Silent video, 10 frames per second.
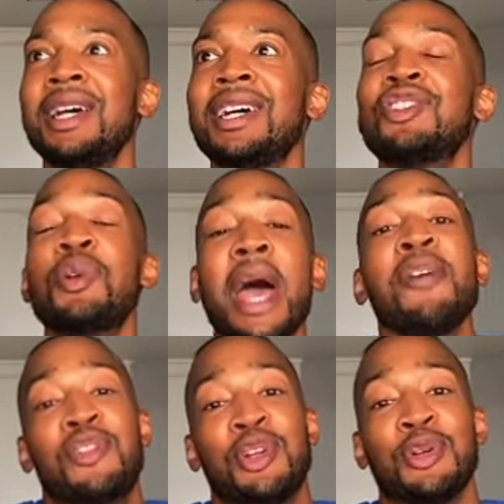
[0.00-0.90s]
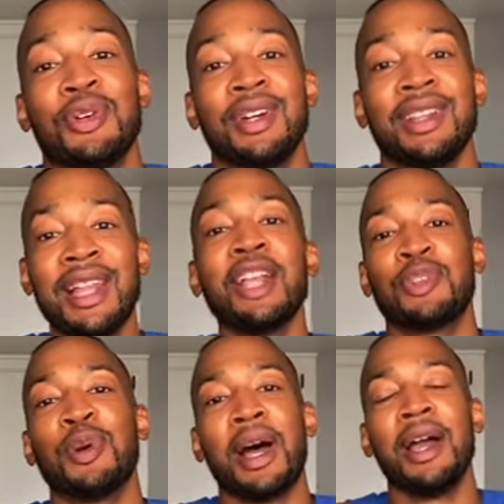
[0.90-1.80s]
you have to. That's
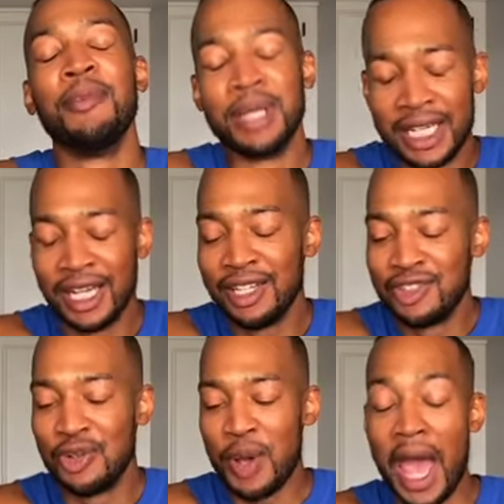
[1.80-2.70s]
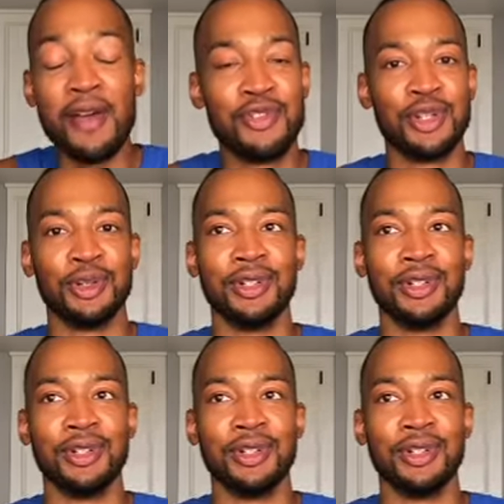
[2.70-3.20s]
why. Because you have to. You